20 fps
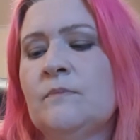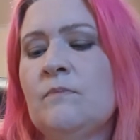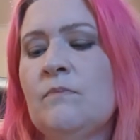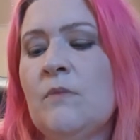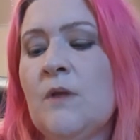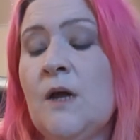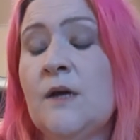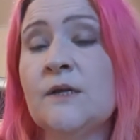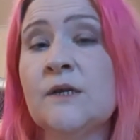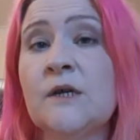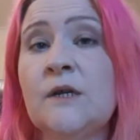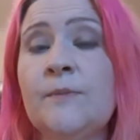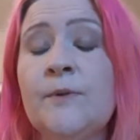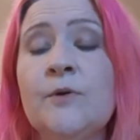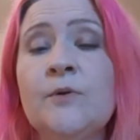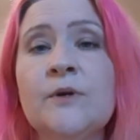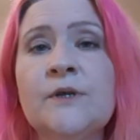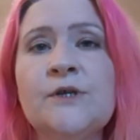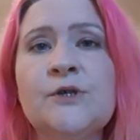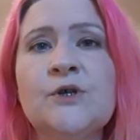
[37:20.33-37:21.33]
It's going to be
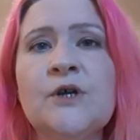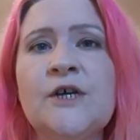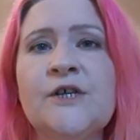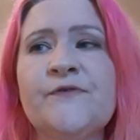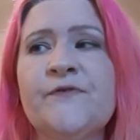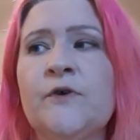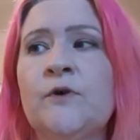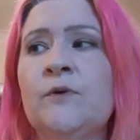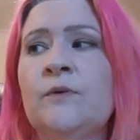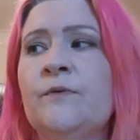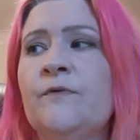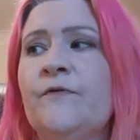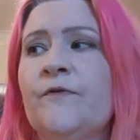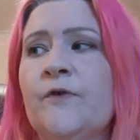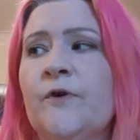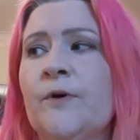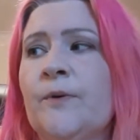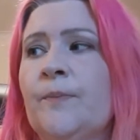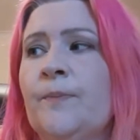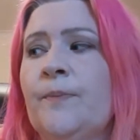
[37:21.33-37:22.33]
really stressful
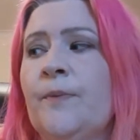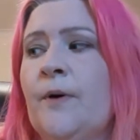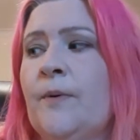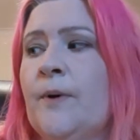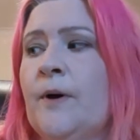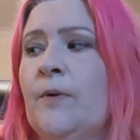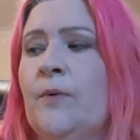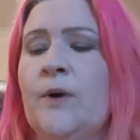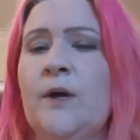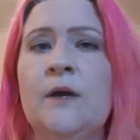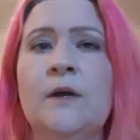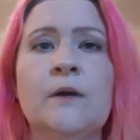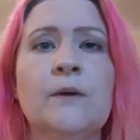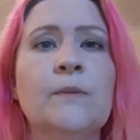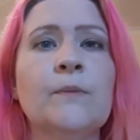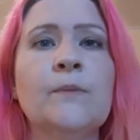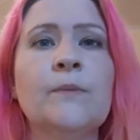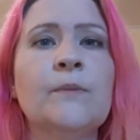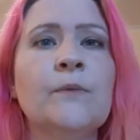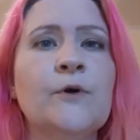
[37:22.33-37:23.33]
for about a week
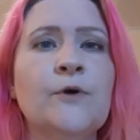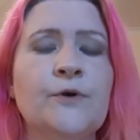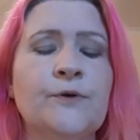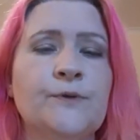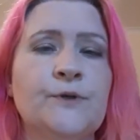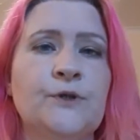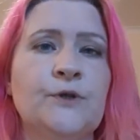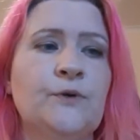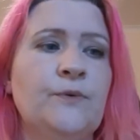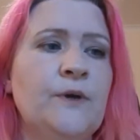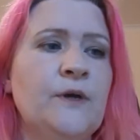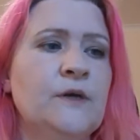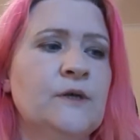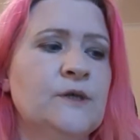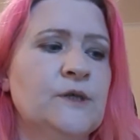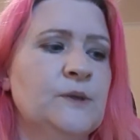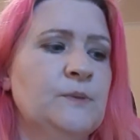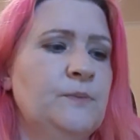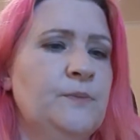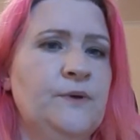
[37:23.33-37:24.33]
or 2
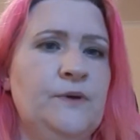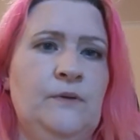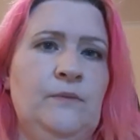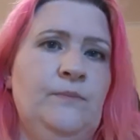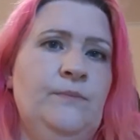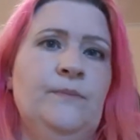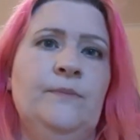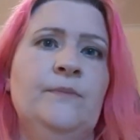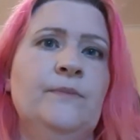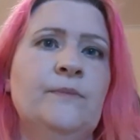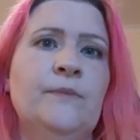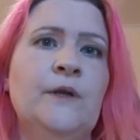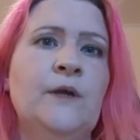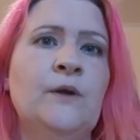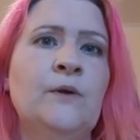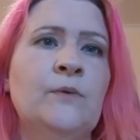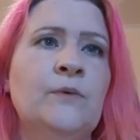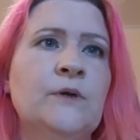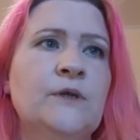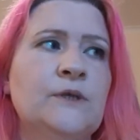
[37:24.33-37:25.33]
weeks, but you know,
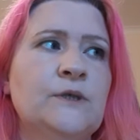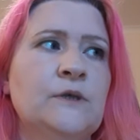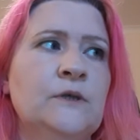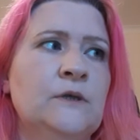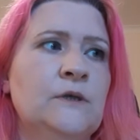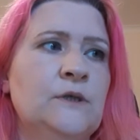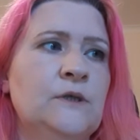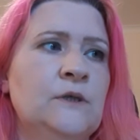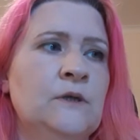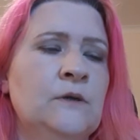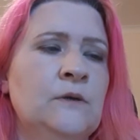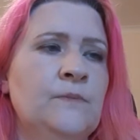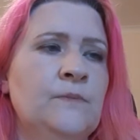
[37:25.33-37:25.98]
when it's done, it's done.